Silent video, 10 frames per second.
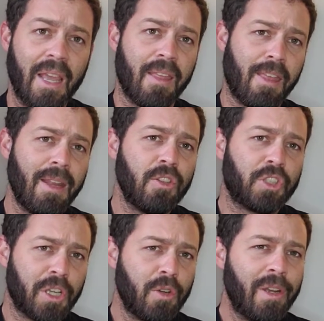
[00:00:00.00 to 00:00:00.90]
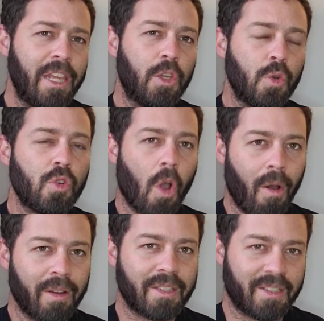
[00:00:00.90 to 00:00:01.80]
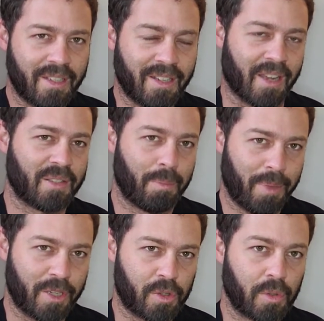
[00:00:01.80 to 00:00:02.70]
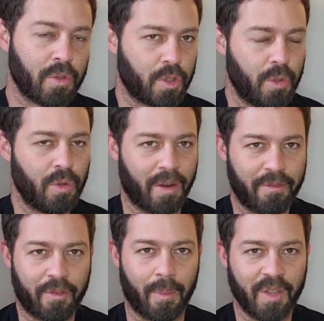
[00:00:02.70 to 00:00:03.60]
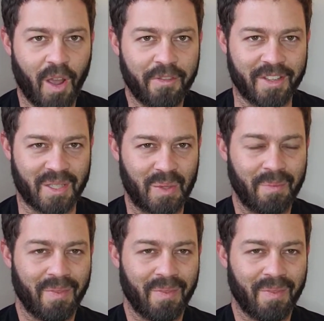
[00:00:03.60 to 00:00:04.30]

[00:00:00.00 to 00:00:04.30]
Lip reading: then generally you can't deduct petrol to and from the office.